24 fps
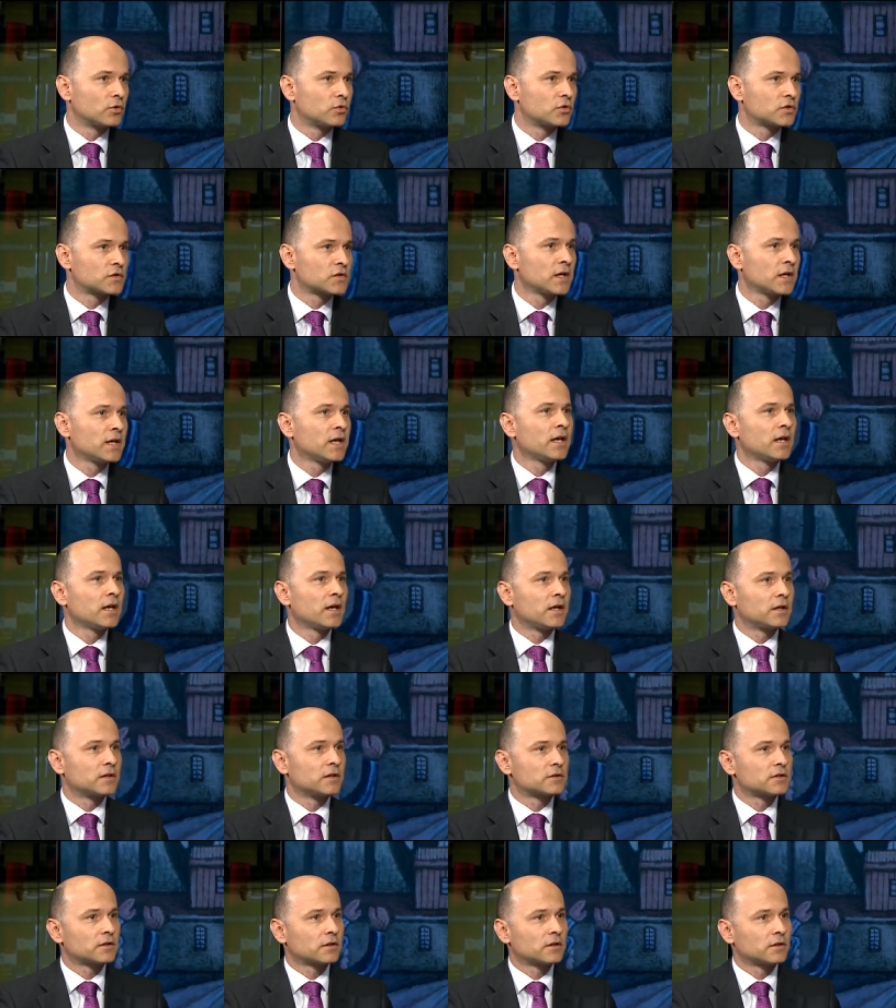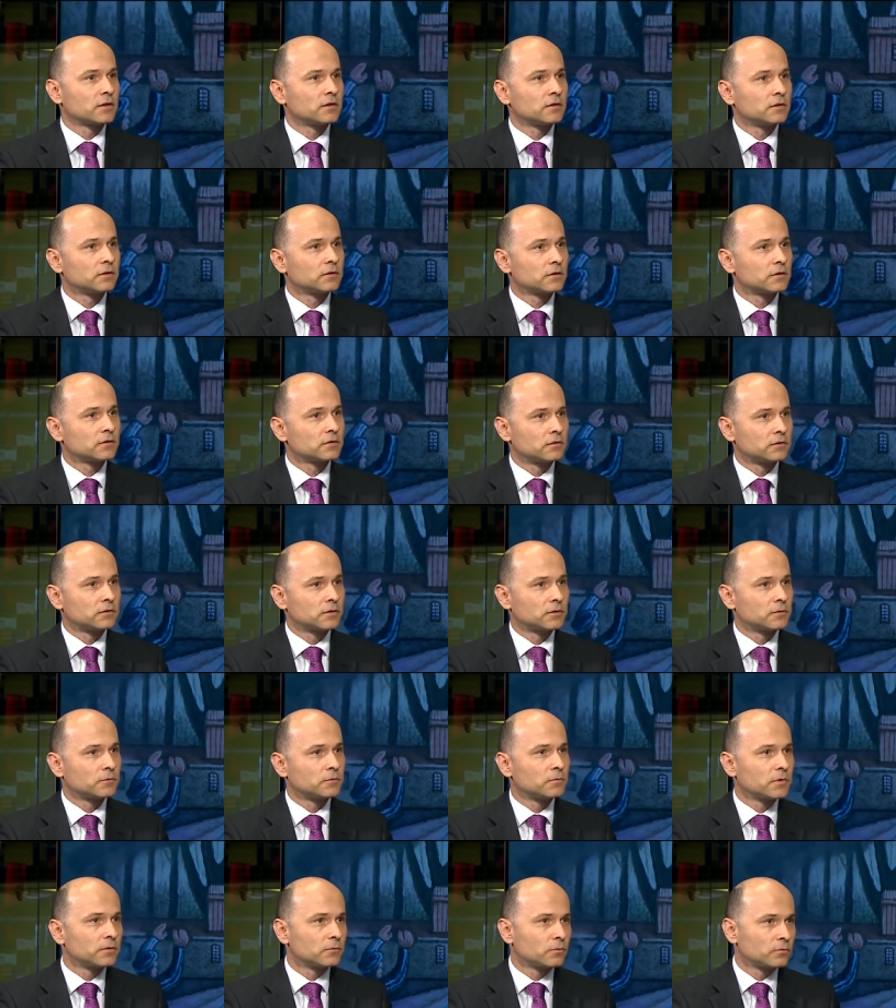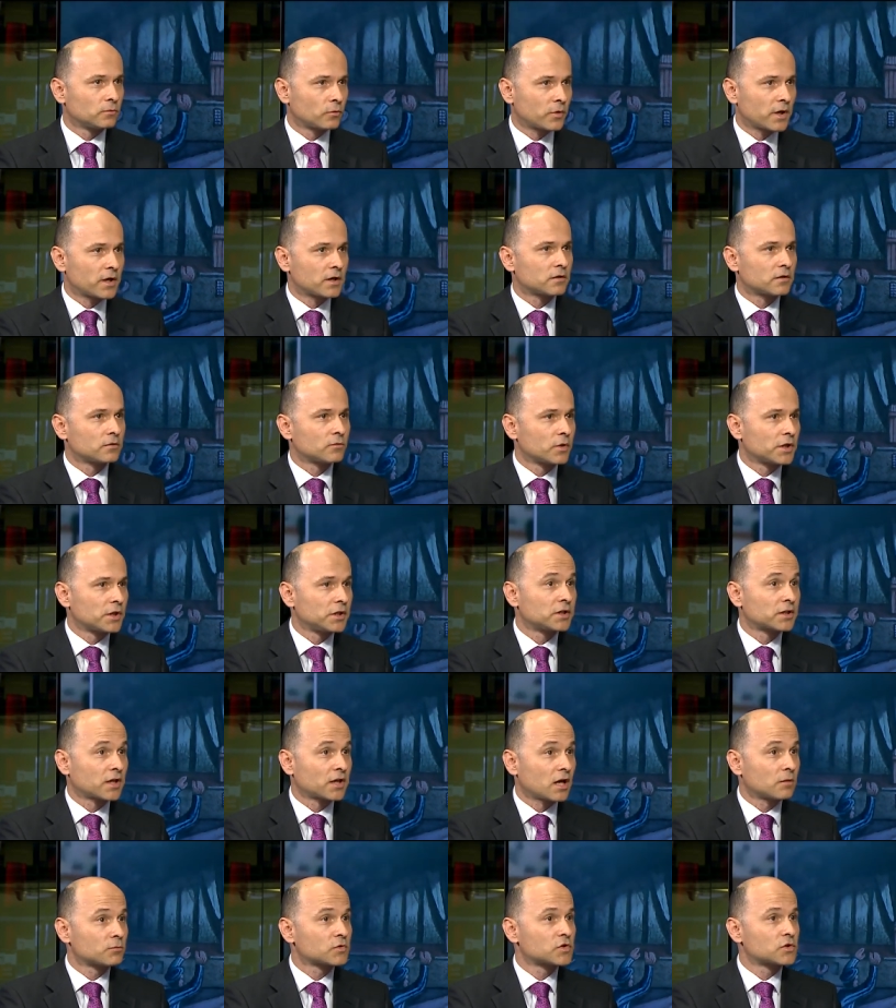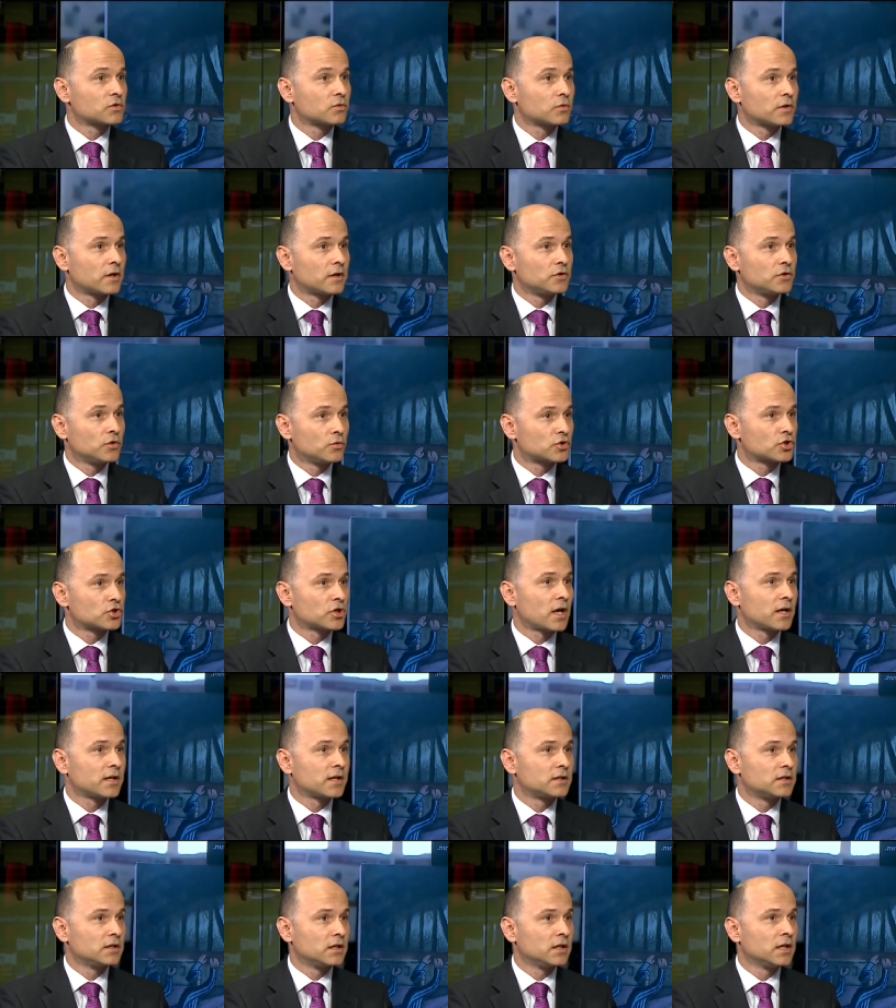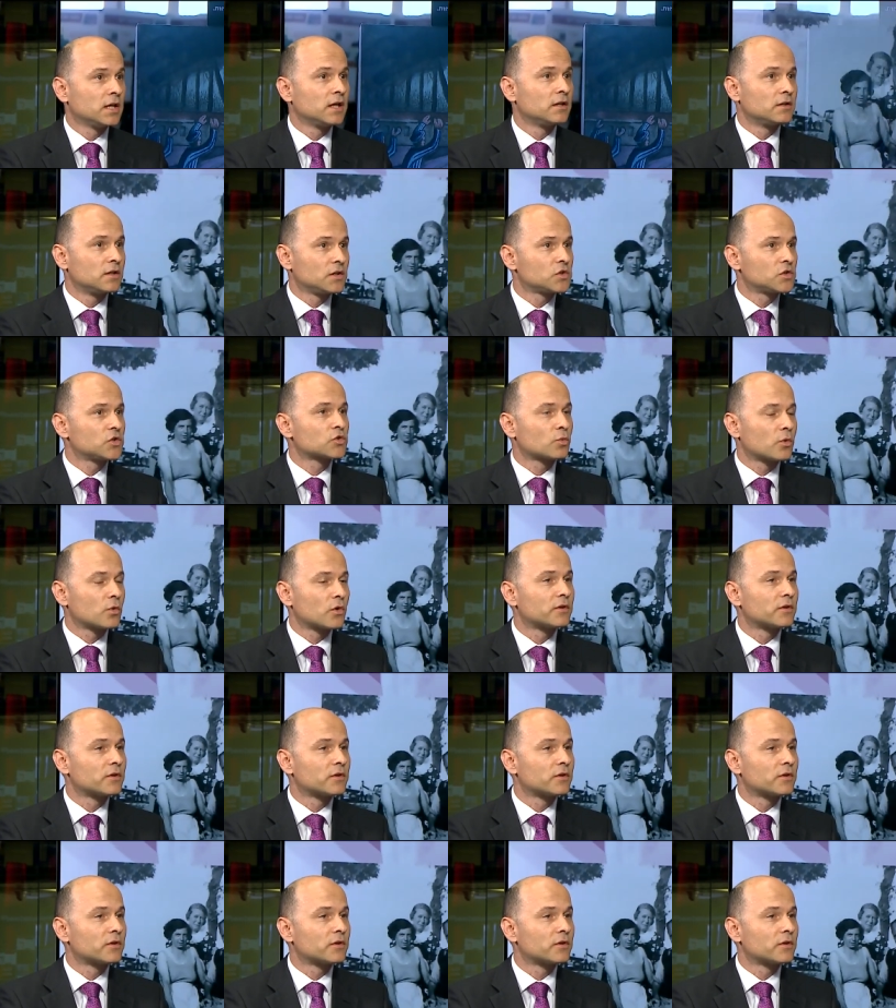books. And uh, uh, when, when it comes to their neutrality, this is